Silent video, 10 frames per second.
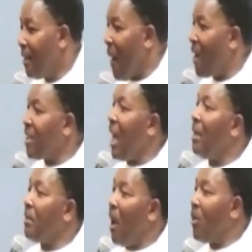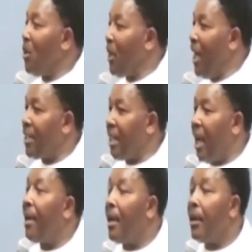The boss tell them, go do this, and
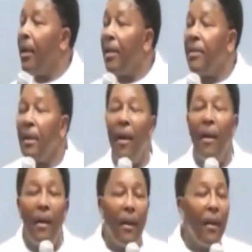they, yes, sir.